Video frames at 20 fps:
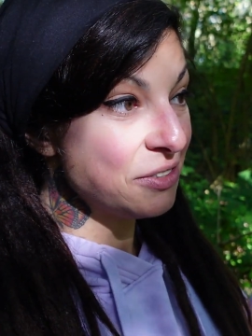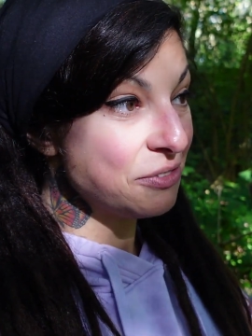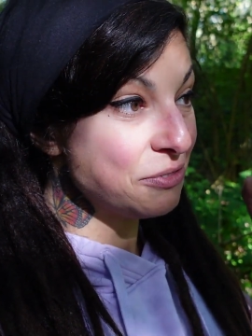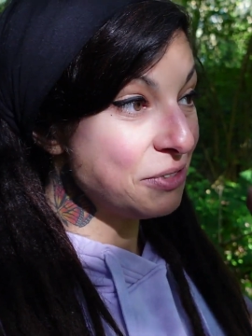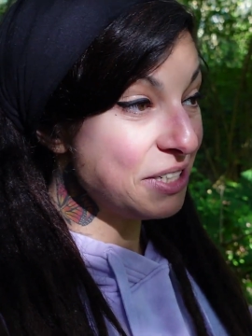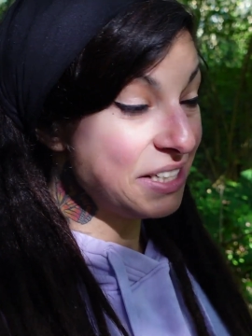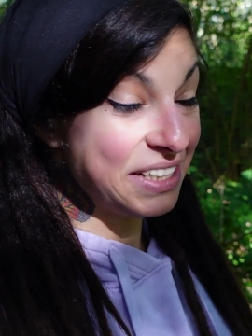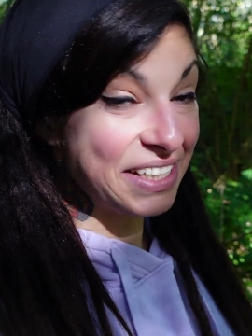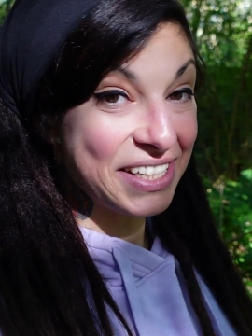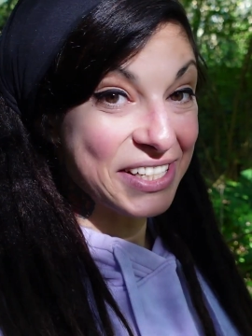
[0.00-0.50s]

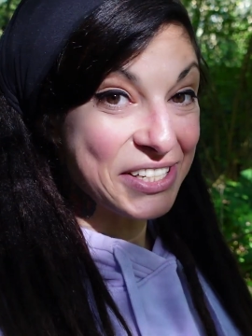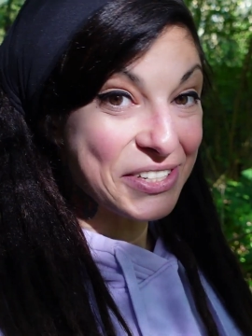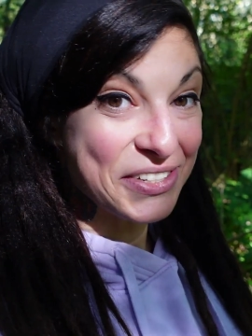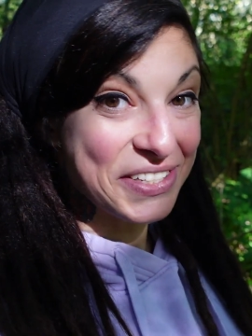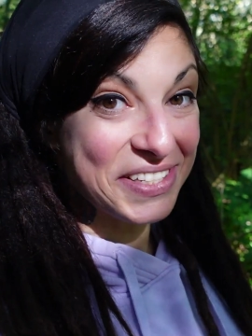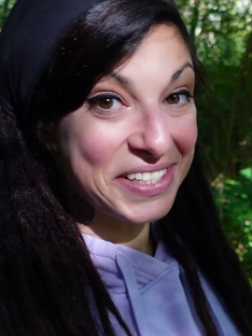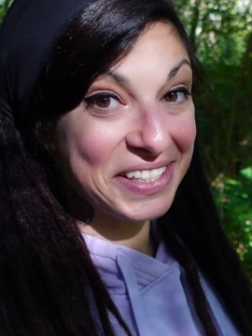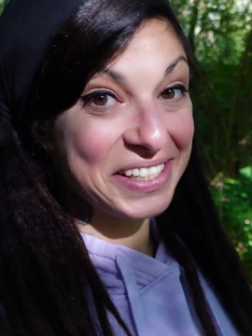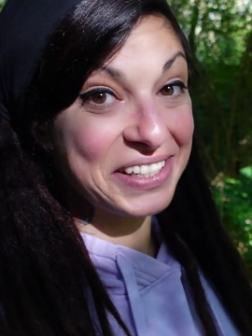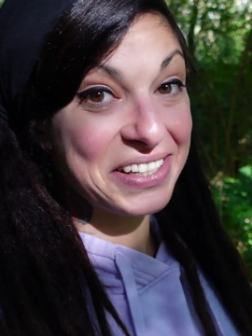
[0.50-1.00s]

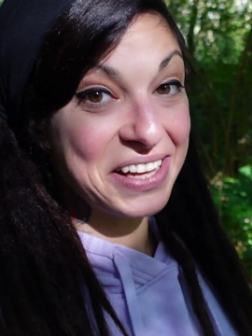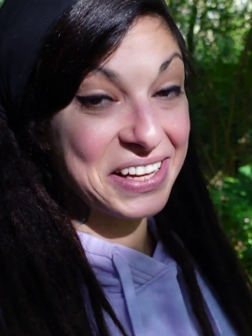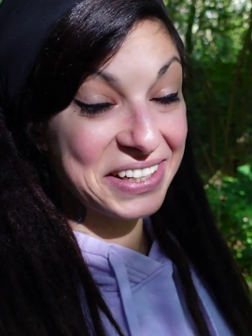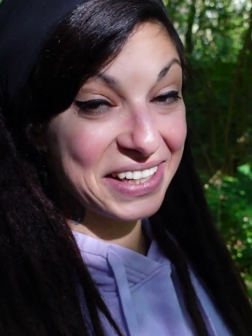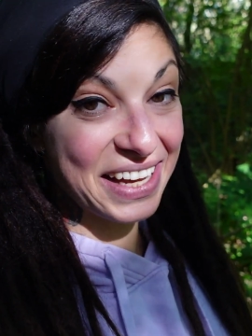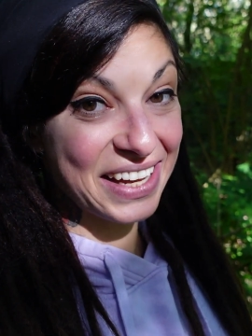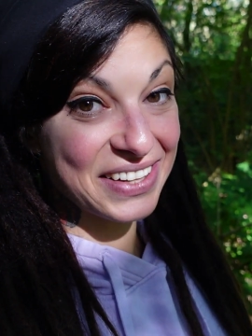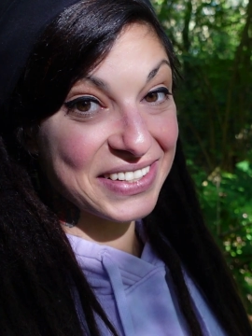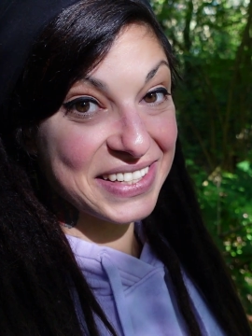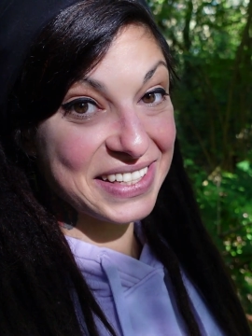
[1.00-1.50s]
interested in
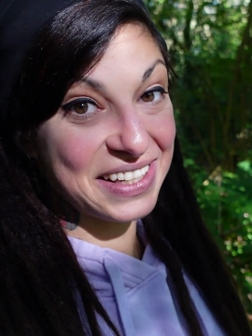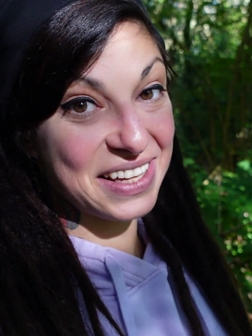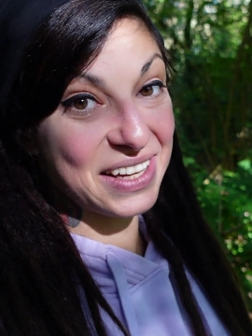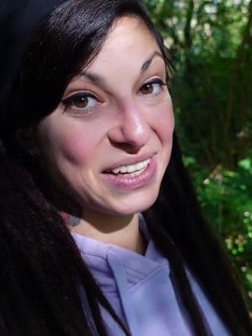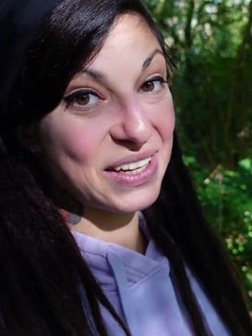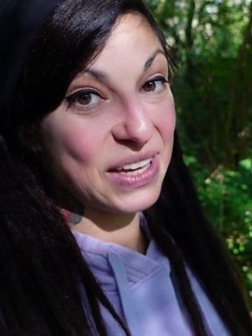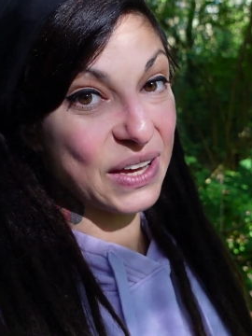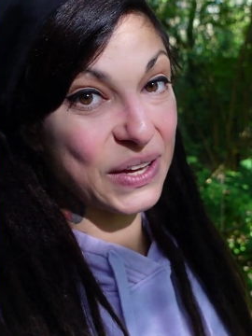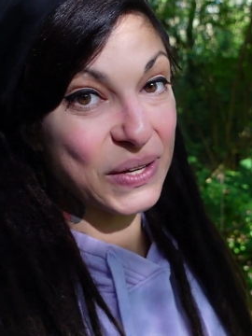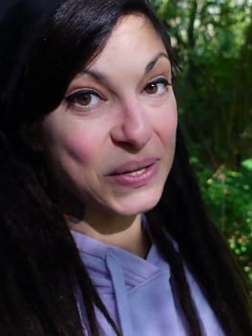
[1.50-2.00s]
learning how to
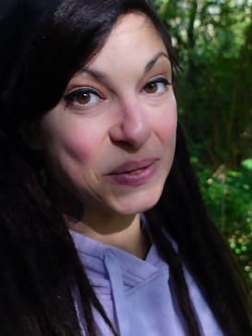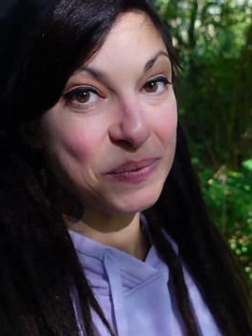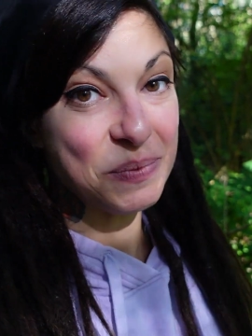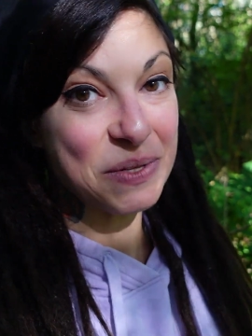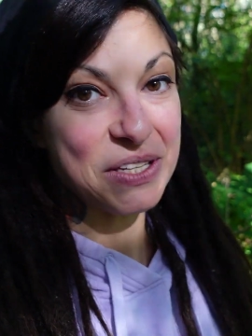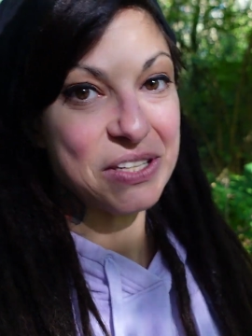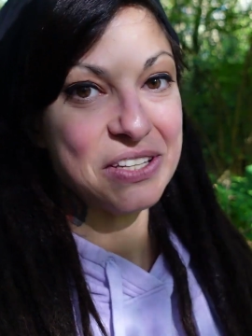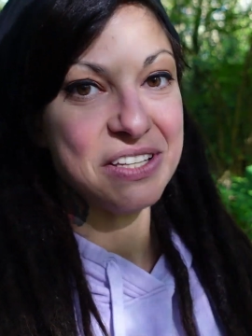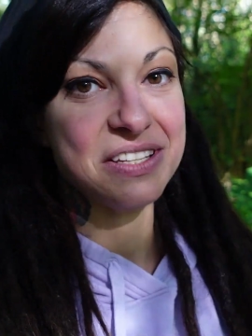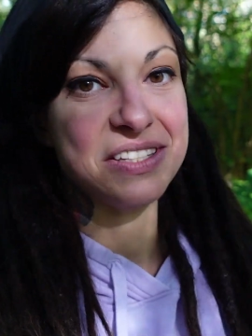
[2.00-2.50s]
let go,
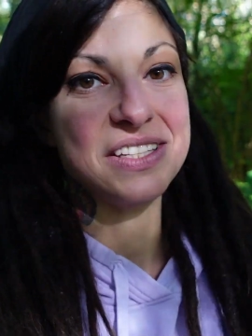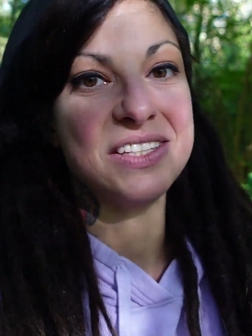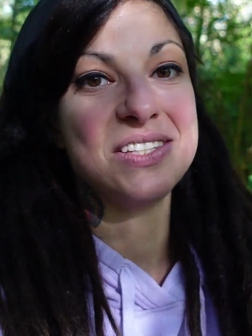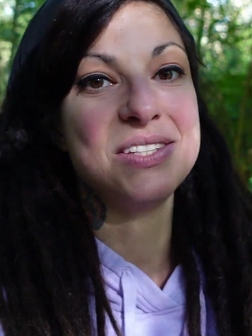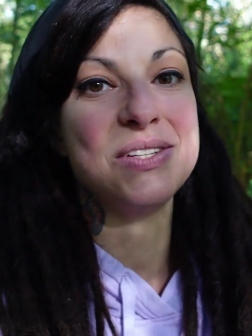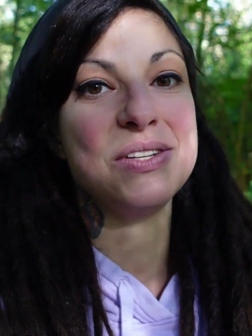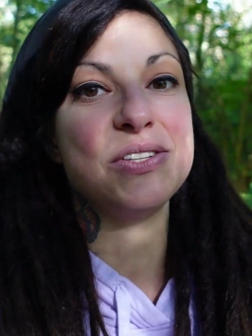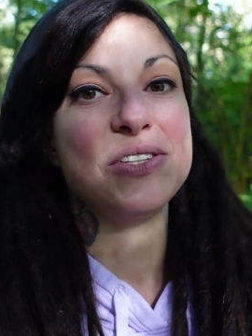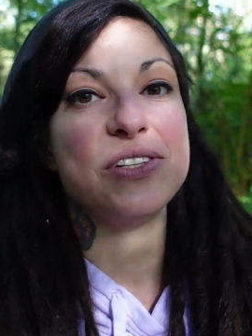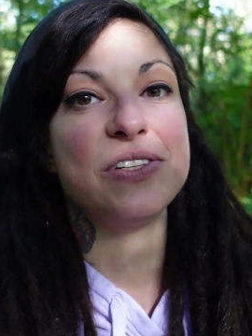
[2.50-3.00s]
because it's
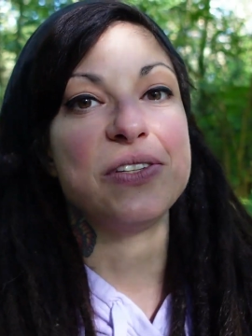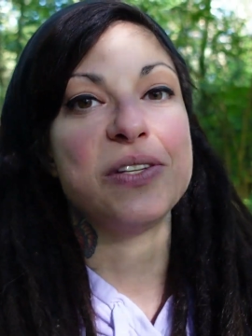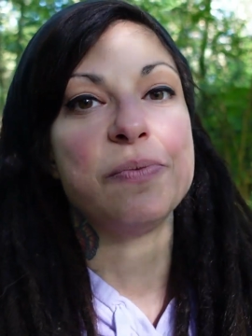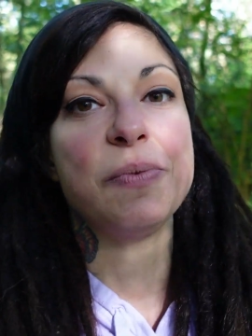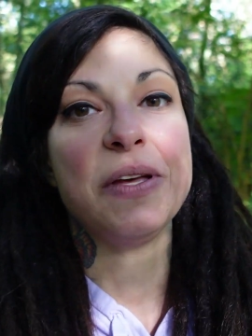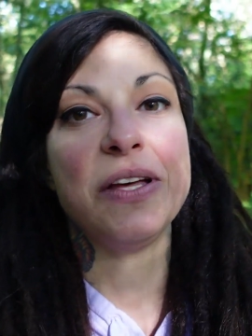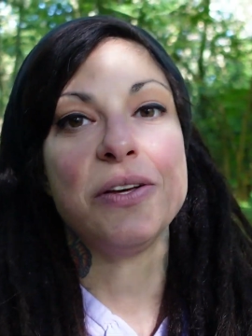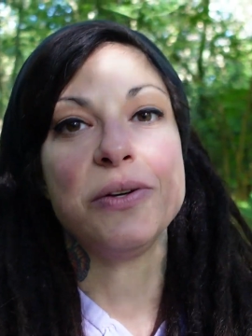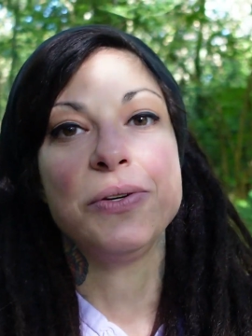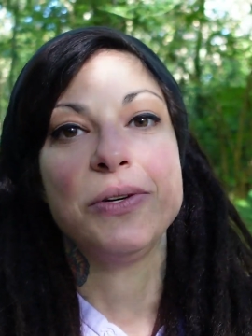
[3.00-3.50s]
not just
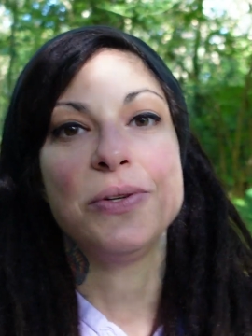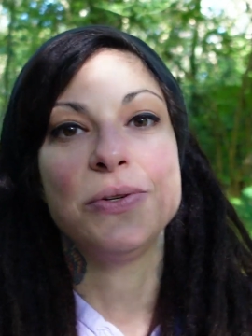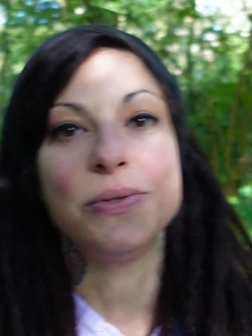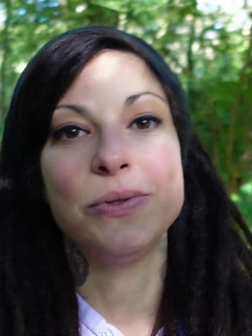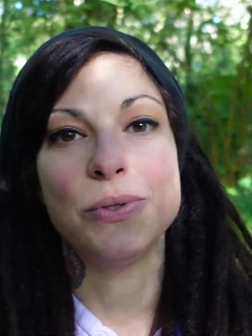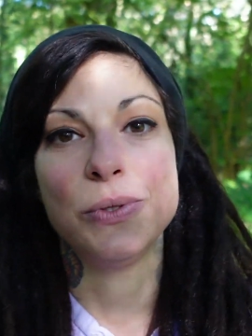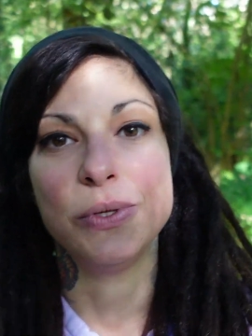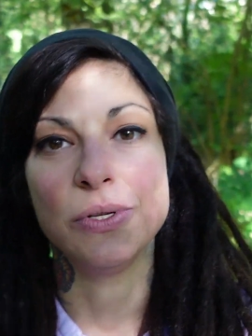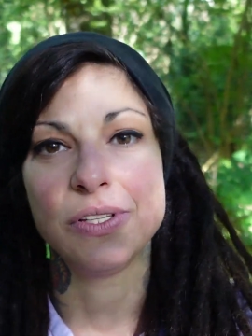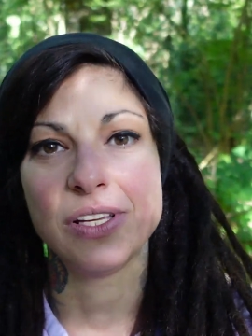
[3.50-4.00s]
about,
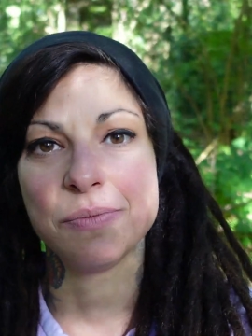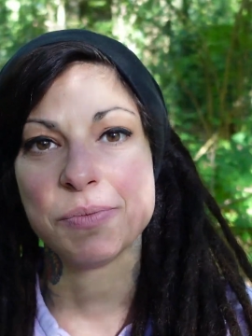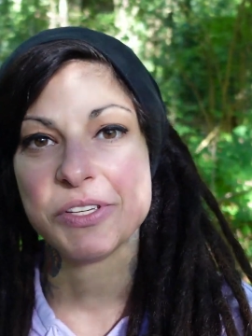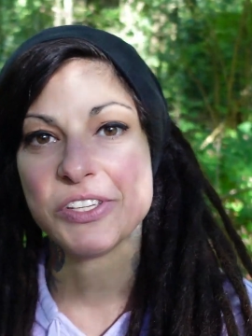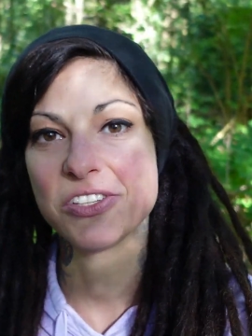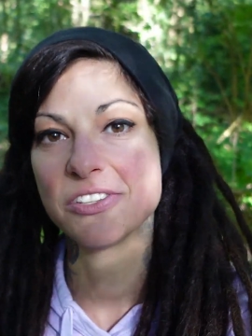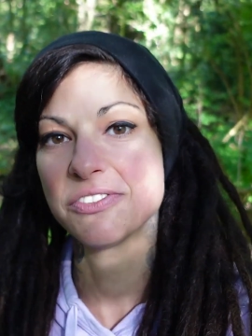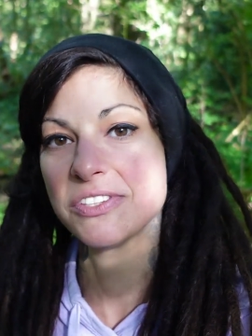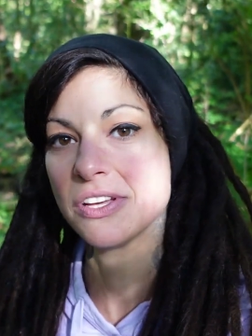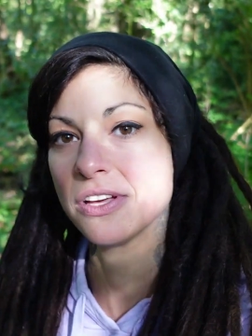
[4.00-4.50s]
let me
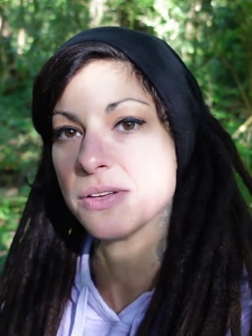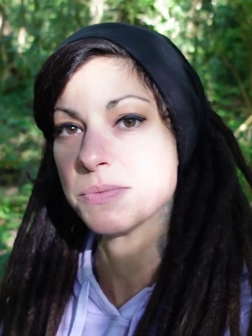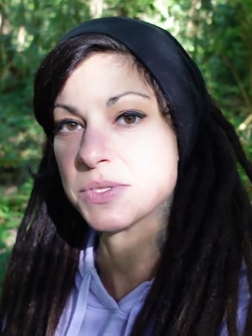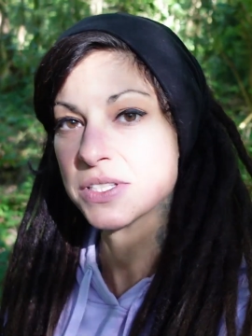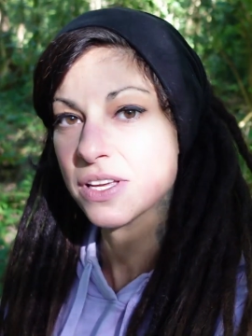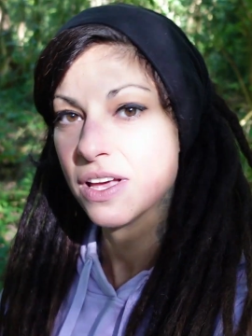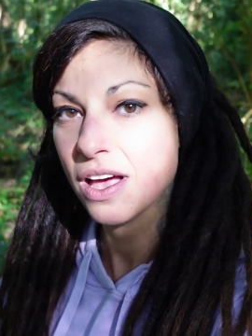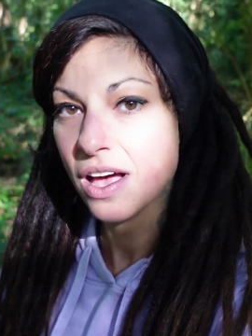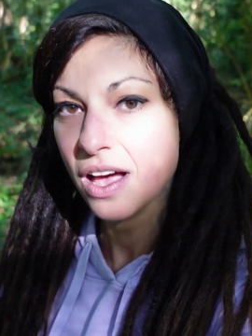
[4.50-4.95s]
shift arms.